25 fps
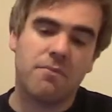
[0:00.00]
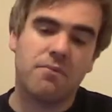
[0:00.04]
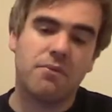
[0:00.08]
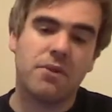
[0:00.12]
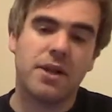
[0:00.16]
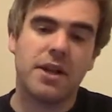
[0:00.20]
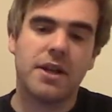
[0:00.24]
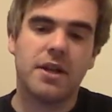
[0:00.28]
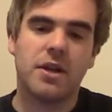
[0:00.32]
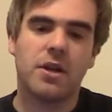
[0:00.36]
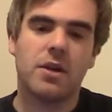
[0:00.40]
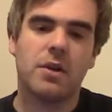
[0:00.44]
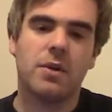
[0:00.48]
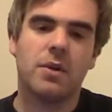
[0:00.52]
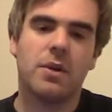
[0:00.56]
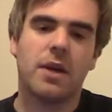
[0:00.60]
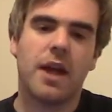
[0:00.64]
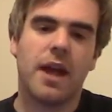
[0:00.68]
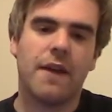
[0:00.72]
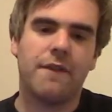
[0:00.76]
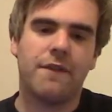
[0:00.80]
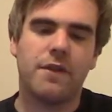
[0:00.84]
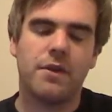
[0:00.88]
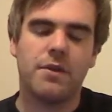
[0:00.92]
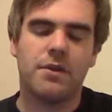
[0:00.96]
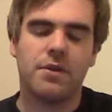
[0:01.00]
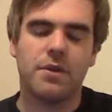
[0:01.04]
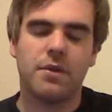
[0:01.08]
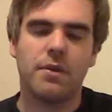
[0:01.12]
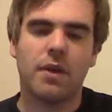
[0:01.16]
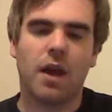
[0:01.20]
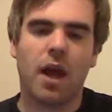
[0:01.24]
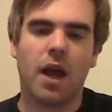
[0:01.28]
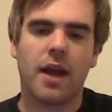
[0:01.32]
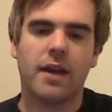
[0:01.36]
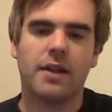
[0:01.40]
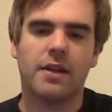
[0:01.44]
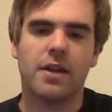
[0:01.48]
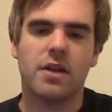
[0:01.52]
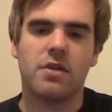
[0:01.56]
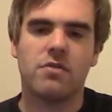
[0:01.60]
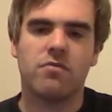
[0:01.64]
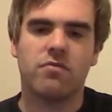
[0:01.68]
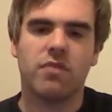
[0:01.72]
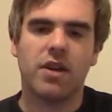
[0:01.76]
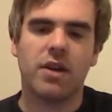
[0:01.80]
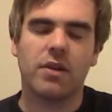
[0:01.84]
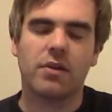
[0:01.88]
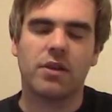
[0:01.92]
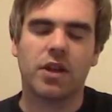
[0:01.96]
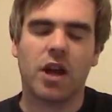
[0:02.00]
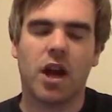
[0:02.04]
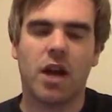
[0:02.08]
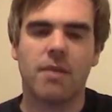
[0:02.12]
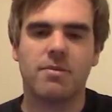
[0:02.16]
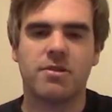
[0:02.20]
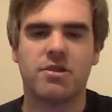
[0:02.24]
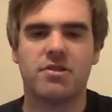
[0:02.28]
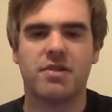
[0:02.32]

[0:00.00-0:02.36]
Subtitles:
pretty cool. If you do like those real-time